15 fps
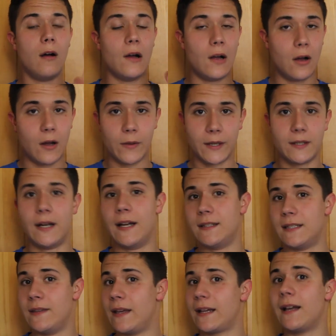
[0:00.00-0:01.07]
all the
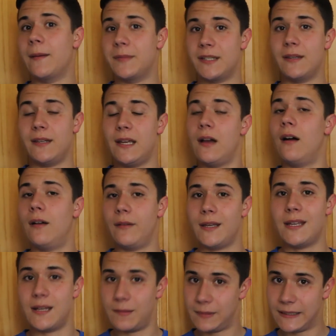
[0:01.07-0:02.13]
content that comes in the
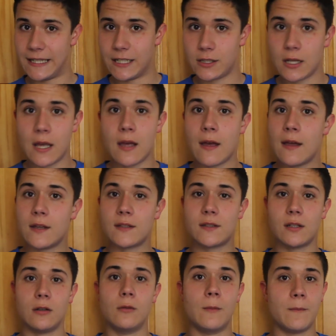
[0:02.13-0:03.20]
all-in pledge.
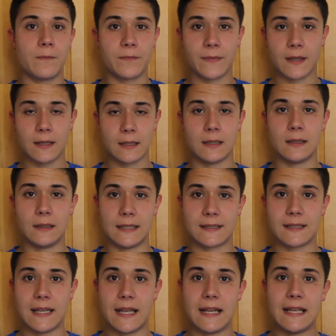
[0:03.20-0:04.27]
So let's
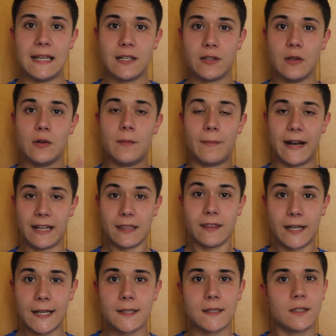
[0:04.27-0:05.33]
get into my
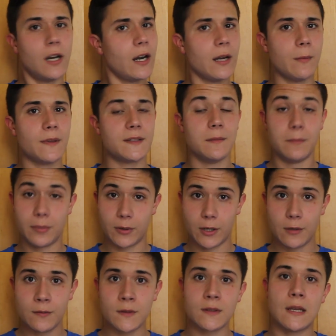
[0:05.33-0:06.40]
thoughts, starting with some
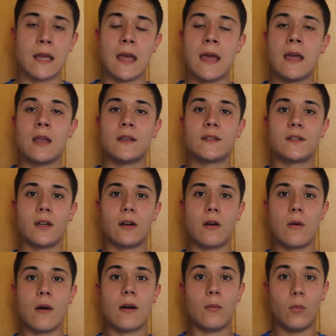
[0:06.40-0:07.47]
pros.
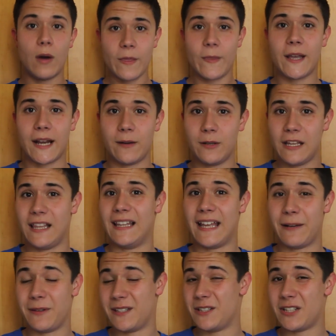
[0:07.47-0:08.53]
So one thing I really like
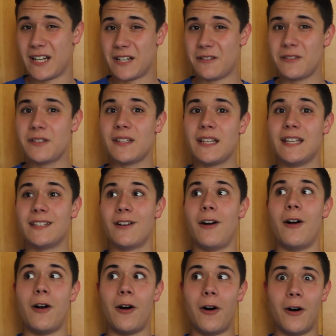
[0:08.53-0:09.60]
with Enchanters is
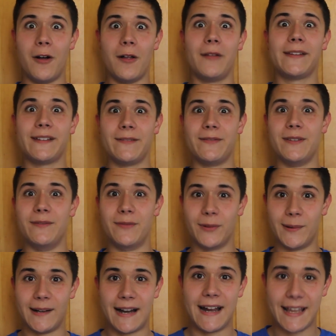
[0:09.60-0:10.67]
all of the
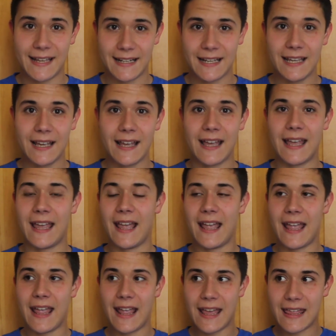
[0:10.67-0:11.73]
variety
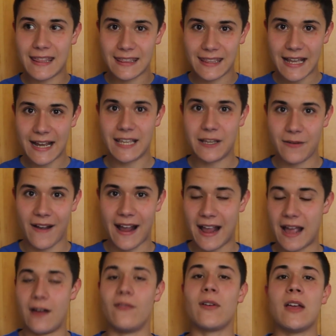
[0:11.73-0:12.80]
that you
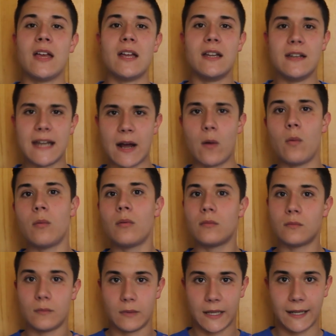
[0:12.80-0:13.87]
have. Now,
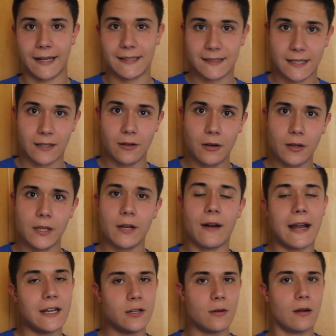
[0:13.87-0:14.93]
like I said earlier,
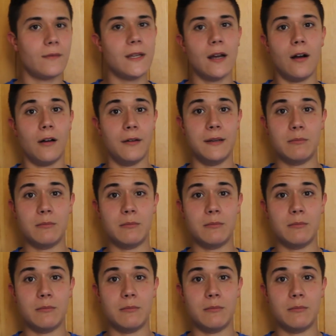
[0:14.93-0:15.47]
I do have the all-in